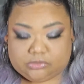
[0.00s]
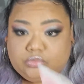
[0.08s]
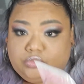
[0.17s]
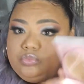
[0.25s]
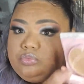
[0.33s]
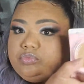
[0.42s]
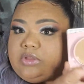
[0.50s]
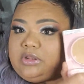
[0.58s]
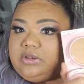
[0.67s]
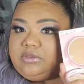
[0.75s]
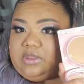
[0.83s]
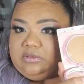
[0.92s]
Ooh,
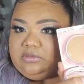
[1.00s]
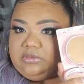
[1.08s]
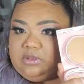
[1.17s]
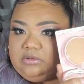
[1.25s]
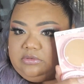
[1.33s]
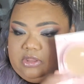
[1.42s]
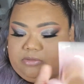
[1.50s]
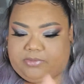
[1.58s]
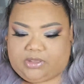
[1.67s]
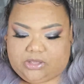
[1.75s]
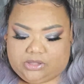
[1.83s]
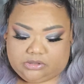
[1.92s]
that, that sucks, like my
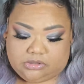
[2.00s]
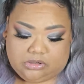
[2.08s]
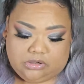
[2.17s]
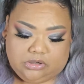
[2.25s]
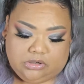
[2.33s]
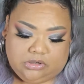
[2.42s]
color.